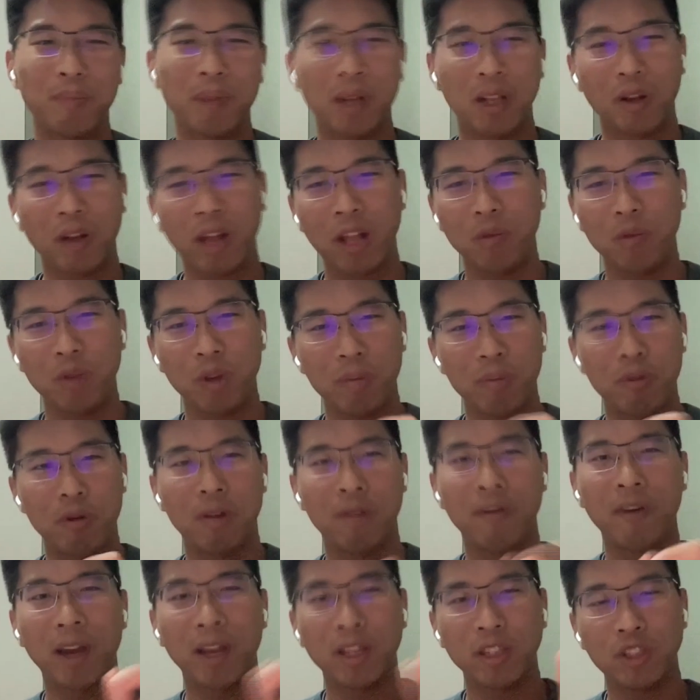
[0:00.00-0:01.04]
And we
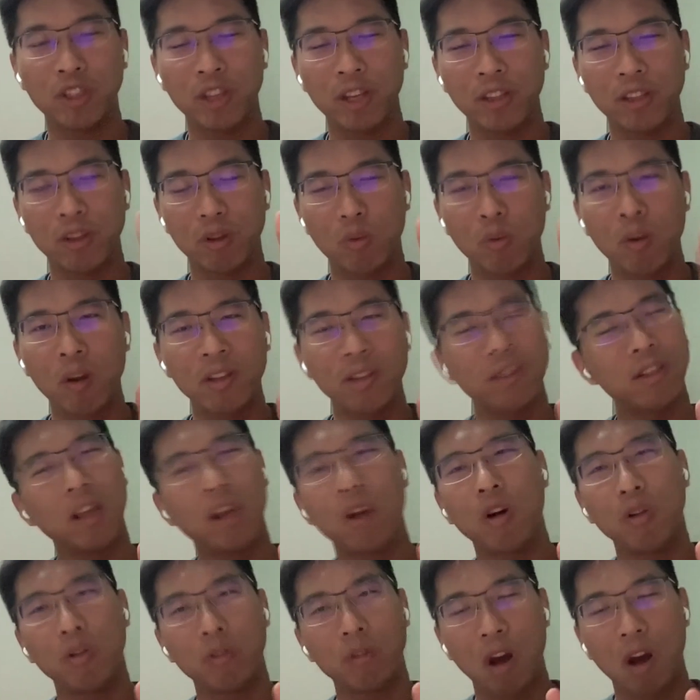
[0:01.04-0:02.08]
provide just one
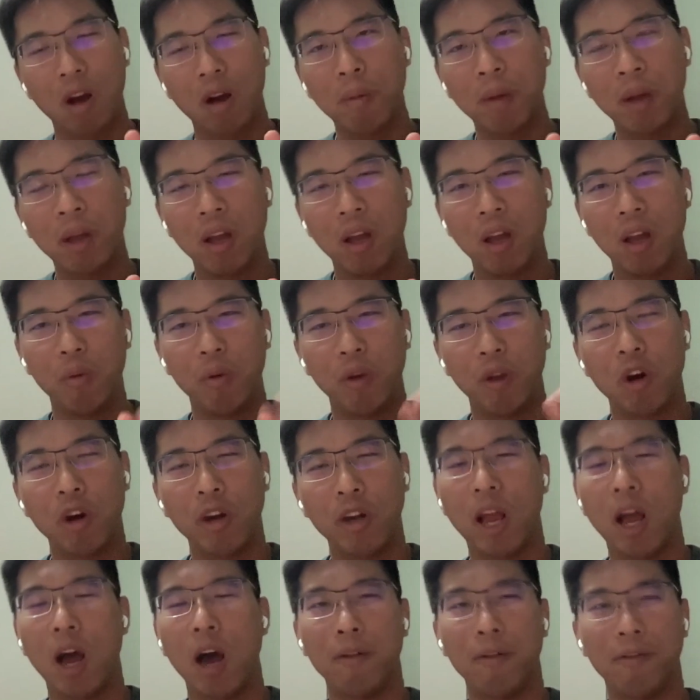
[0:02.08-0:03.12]
single knob. We
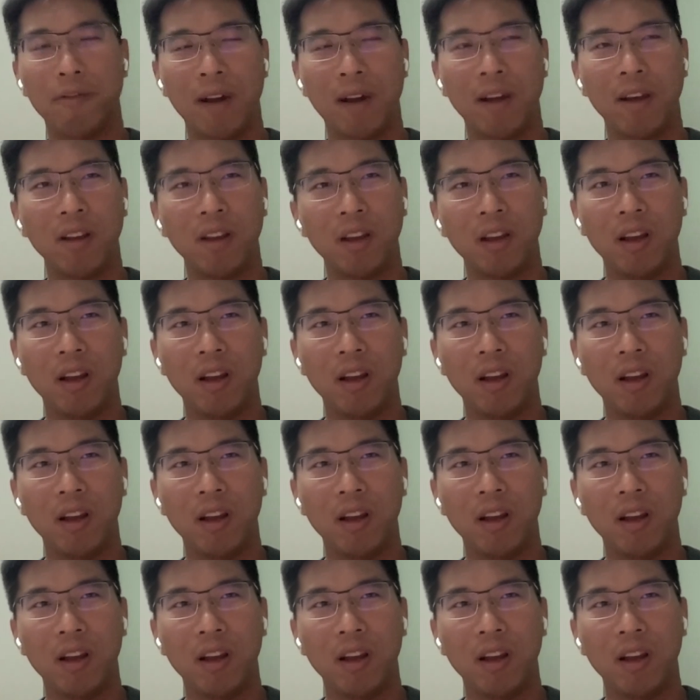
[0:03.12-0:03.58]
call it alpha.